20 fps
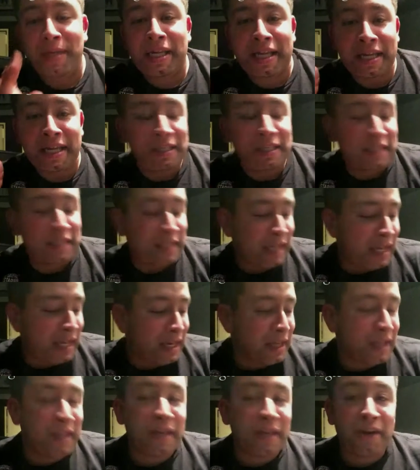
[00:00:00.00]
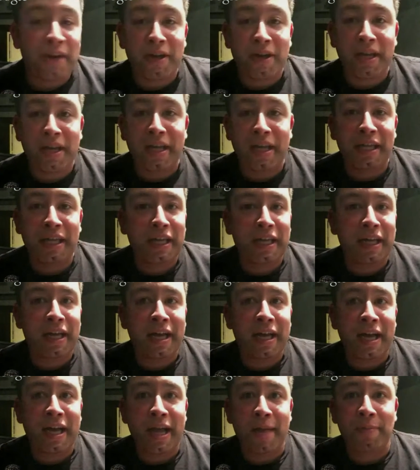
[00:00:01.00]
in Santa Clara,
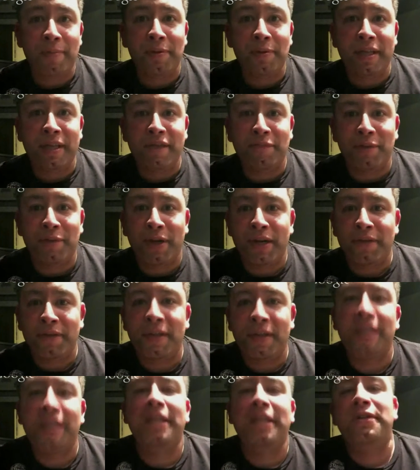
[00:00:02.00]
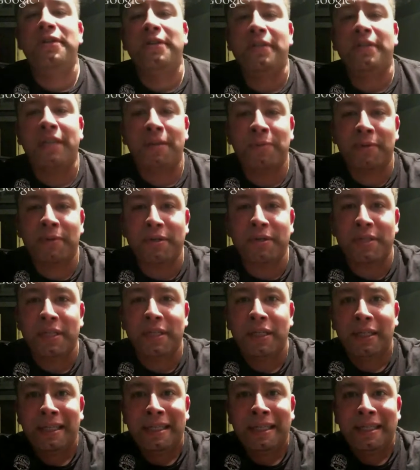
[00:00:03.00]
I believe, part of NHL Network's
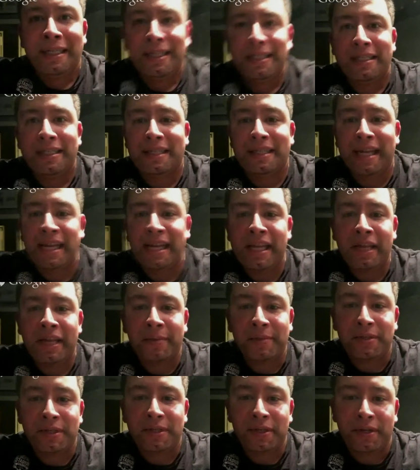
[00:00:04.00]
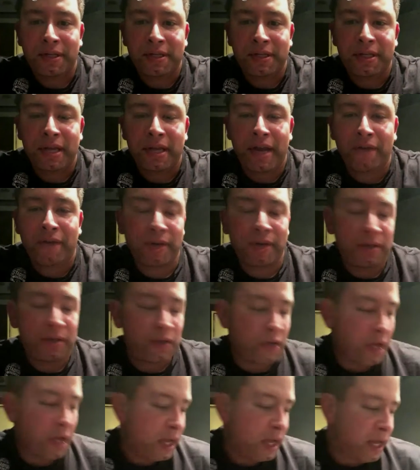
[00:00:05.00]
Stadium Series coverage
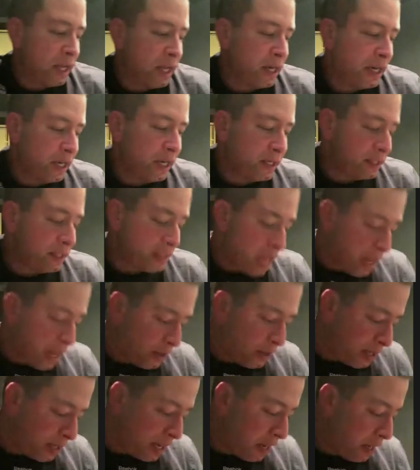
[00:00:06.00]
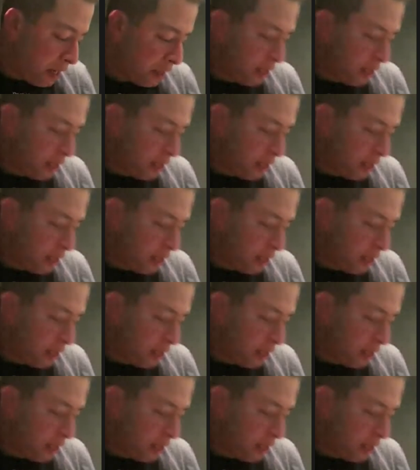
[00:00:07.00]
next Saturday.